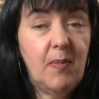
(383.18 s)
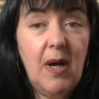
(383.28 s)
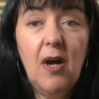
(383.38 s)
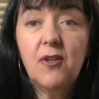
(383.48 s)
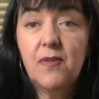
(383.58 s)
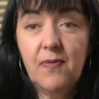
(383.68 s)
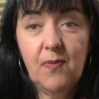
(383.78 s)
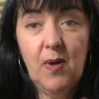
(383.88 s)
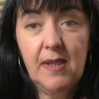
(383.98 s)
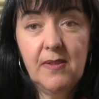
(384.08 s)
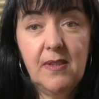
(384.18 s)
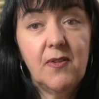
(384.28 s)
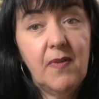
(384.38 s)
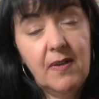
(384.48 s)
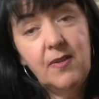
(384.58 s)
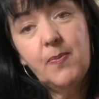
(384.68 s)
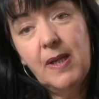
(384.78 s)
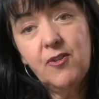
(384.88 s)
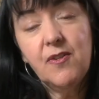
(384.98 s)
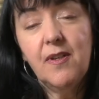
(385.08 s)
Part of what is very
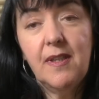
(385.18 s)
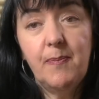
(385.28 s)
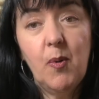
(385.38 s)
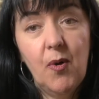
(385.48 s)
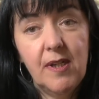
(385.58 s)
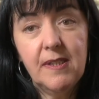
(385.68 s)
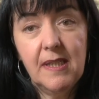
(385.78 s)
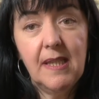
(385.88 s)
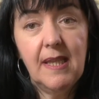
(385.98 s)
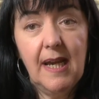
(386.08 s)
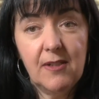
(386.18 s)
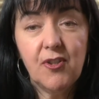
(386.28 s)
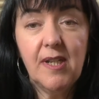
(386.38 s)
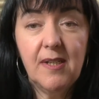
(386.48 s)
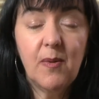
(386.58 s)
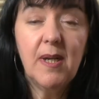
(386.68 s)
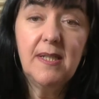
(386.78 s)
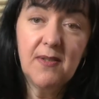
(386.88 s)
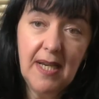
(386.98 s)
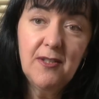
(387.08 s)
special and important and actually quite
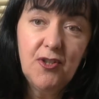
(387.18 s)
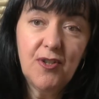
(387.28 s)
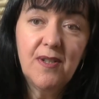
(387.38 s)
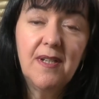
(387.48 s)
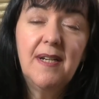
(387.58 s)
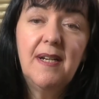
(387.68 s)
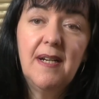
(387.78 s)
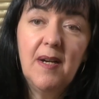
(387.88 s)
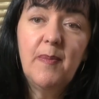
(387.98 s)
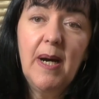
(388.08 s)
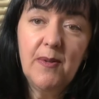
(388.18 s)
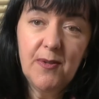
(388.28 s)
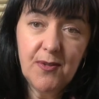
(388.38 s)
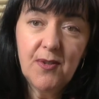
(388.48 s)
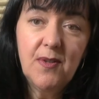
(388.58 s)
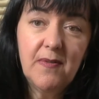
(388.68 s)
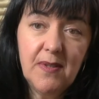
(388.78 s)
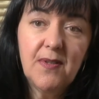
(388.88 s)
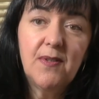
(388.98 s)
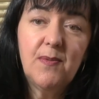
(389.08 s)
essential about the
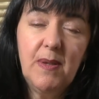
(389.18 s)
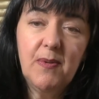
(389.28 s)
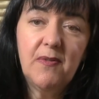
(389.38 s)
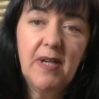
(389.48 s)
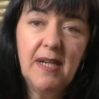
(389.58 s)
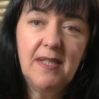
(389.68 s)
services we provide